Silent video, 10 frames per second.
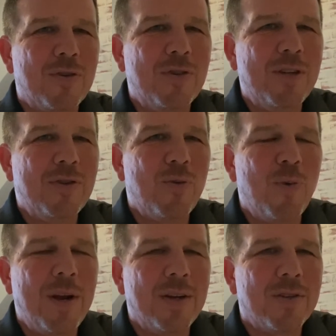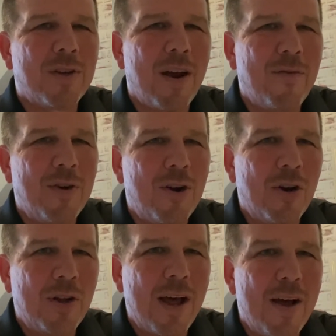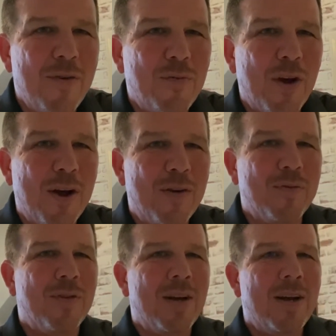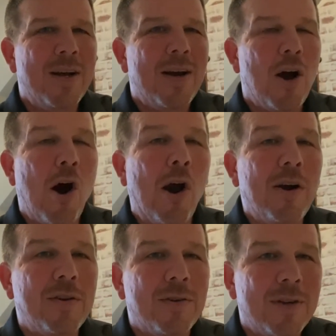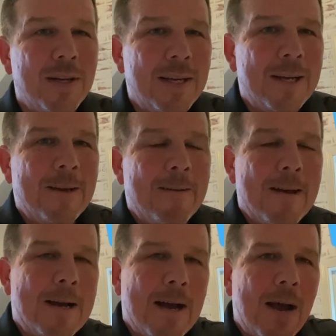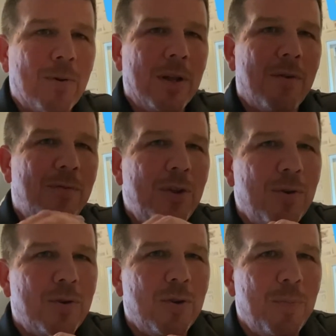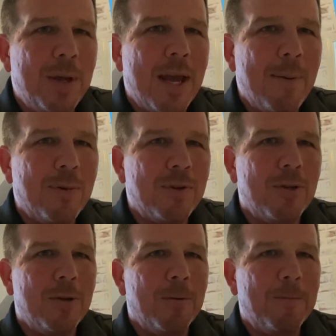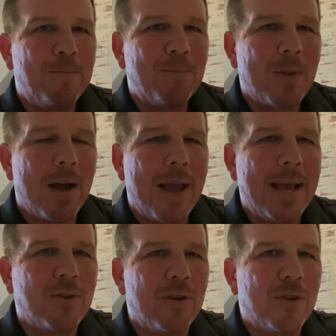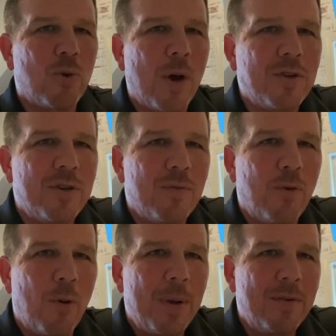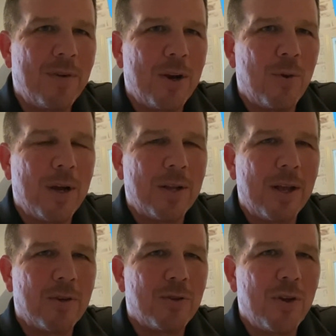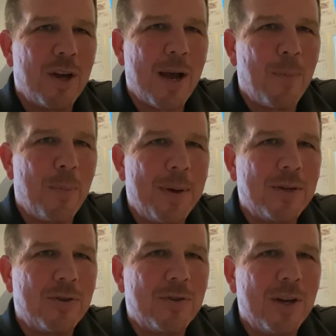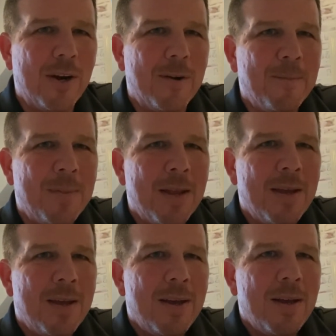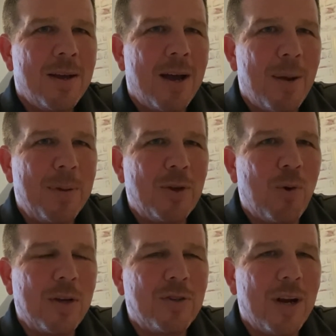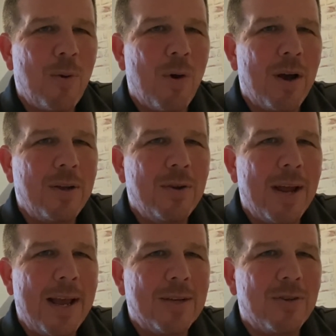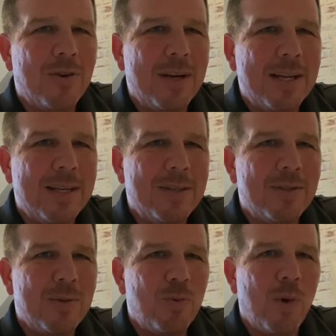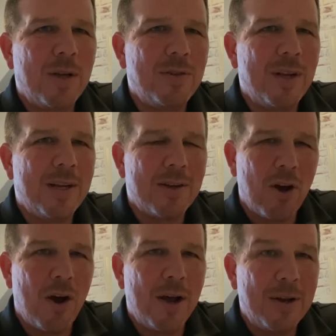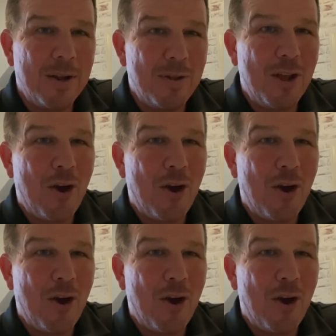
season, rediscovered her love of art. Uh, I would love for you to be able to uh, answer this question for me very quickly. I'll show you a couple of pictures here. Uh, but the question I want you to answer is, was it on the